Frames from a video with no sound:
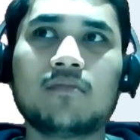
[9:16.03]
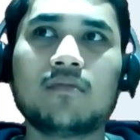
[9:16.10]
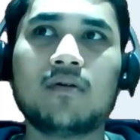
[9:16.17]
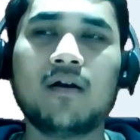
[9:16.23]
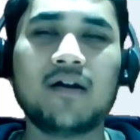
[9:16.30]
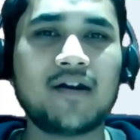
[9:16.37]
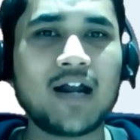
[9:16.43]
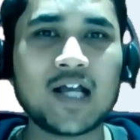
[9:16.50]

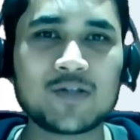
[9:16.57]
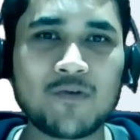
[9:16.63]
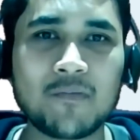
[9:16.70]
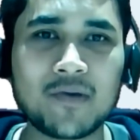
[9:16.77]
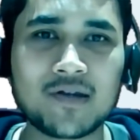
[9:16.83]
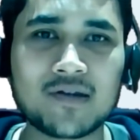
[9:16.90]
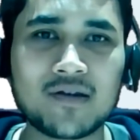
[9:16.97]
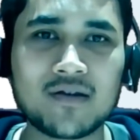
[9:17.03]
a
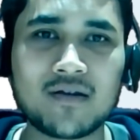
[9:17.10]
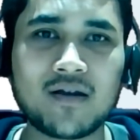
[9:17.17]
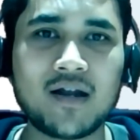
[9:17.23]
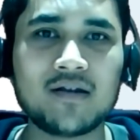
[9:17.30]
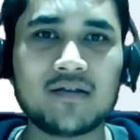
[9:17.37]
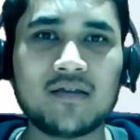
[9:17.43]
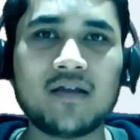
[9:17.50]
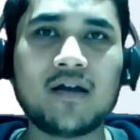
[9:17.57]
transformation,
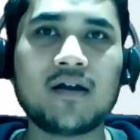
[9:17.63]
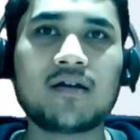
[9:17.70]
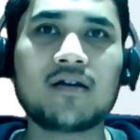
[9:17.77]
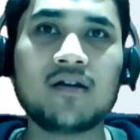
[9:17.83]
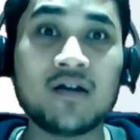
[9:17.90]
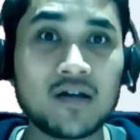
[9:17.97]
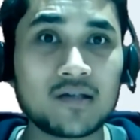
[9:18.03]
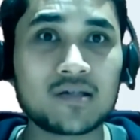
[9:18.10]
and that
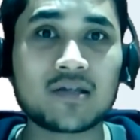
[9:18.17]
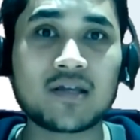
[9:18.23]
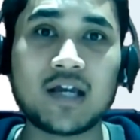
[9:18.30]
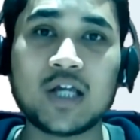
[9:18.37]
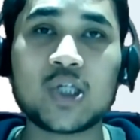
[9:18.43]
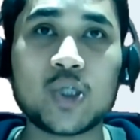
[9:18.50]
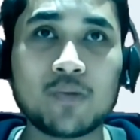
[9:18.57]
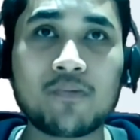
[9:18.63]
does
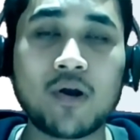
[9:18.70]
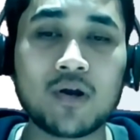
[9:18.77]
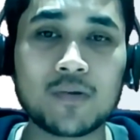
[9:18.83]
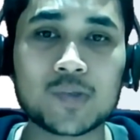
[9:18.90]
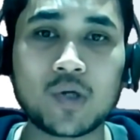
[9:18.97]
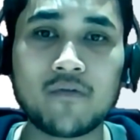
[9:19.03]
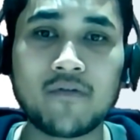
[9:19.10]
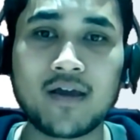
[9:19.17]
teach you problem
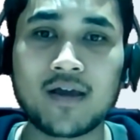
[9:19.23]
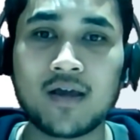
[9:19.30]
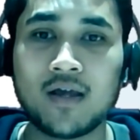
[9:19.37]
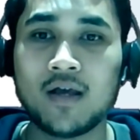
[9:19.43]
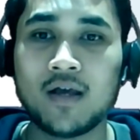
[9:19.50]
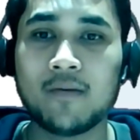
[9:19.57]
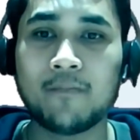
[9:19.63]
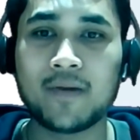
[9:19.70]
solving.
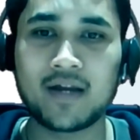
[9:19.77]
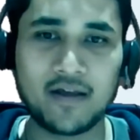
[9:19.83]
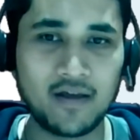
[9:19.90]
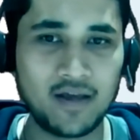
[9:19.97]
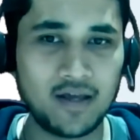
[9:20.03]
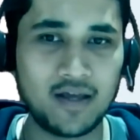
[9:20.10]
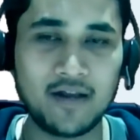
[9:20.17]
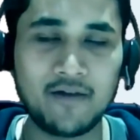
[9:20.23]
But
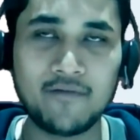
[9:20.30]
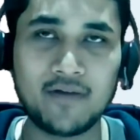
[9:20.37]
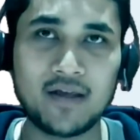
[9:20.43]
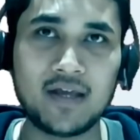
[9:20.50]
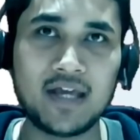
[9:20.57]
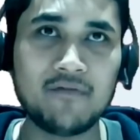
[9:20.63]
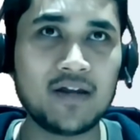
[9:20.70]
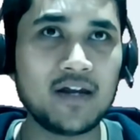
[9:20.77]

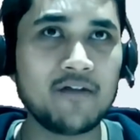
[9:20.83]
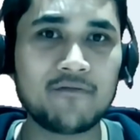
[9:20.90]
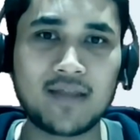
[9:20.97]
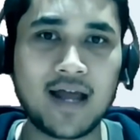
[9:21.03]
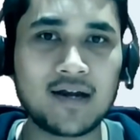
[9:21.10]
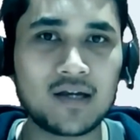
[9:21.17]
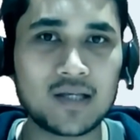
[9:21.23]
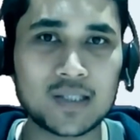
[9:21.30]
even if
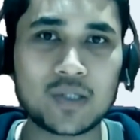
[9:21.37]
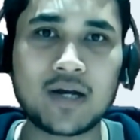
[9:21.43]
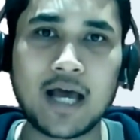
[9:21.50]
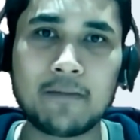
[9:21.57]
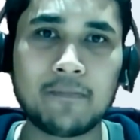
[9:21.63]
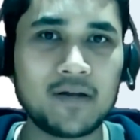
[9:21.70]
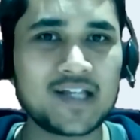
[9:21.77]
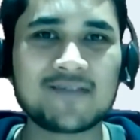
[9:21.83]
that does not
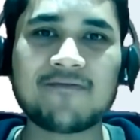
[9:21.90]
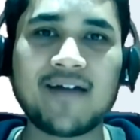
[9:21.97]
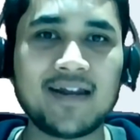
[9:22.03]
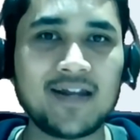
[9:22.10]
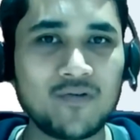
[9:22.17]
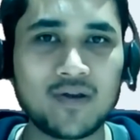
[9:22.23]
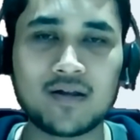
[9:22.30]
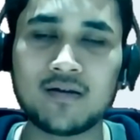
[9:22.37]
happen, it's fine.
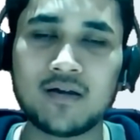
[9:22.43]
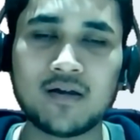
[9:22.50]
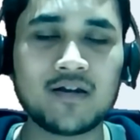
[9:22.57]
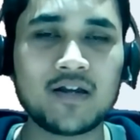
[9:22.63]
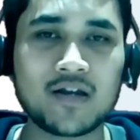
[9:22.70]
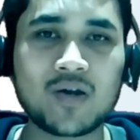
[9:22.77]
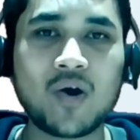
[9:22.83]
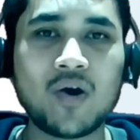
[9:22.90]
You can learn
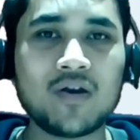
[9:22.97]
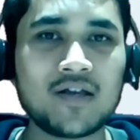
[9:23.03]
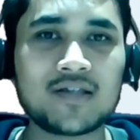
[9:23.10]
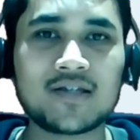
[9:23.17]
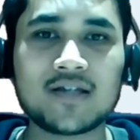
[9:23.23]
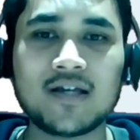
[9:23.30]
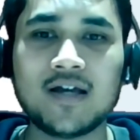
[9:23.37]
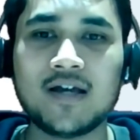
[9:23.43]
in
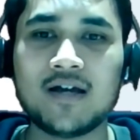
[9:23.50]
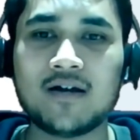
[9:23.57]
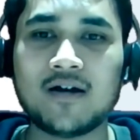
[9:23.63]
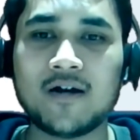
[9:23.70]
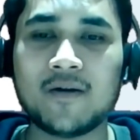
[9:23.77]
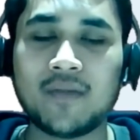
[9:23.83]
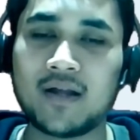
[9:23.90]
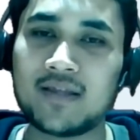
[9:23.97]
college.
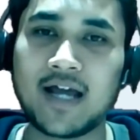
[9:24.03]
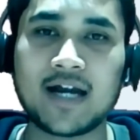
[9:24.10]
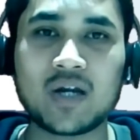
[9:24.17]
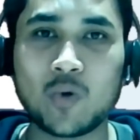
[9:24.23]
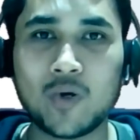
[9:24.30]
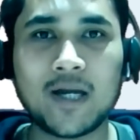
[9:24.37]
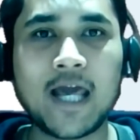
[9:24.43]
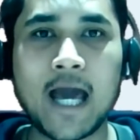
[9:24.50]
And that
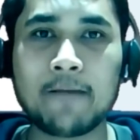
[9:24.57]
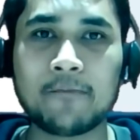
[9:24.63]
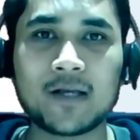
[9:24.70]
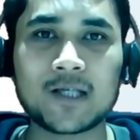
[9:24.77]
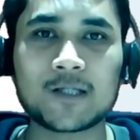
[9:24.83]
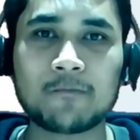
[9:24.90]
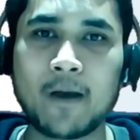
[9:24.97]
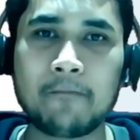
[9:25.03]
only
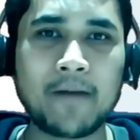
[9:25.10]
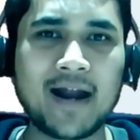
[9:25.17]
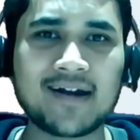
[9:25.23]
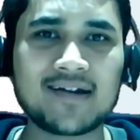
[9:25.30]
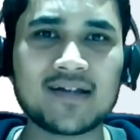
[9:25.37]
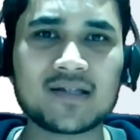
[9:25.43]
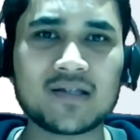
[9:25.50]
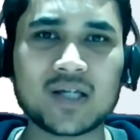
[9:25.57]
happens by
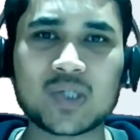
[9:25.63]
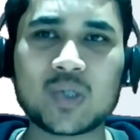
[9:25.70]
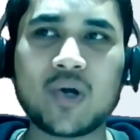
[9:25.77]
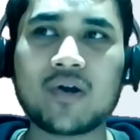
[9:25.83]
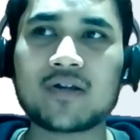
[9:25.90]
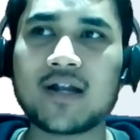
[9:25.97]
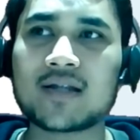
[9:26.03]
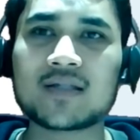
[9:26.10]
practice. It's
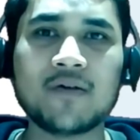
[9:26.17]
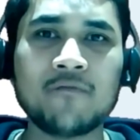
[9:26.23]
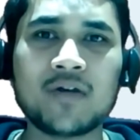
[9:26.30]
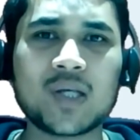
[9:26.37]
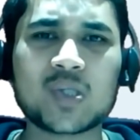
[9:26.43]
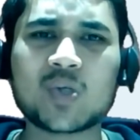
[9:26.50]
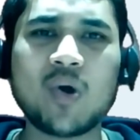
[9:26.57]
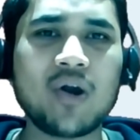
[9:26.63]
not that someone
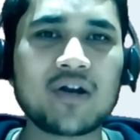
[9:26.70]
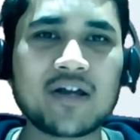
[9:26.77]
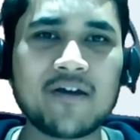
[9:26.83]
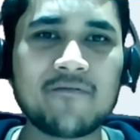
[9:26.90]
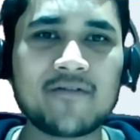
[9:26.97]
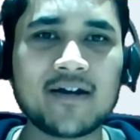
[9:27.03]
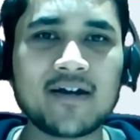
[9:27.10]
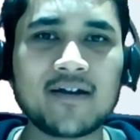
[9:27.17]
is God
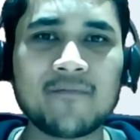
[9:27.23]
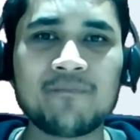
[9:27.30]
gifted.